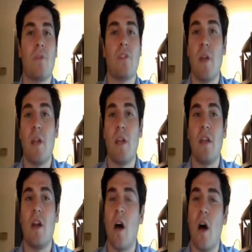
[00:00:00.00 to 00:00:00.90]

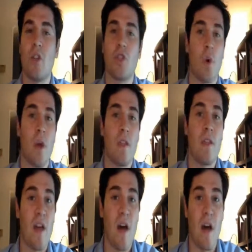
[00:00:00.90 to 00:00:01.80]
submitted
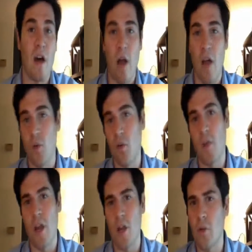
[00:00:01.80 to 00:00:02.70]
during either the
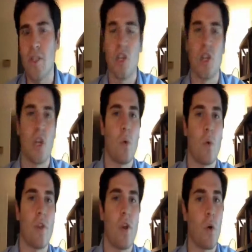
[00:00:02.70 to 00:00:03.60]
regular decision
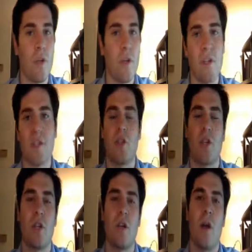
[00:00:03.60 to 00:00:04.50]
or the early
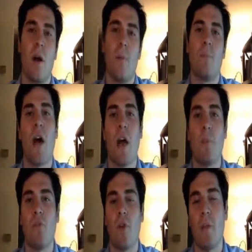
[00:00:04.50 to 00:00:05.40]
decision
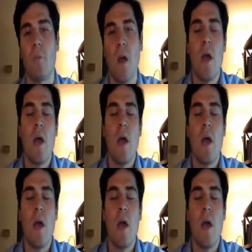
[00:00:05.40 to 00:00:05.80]
time frame.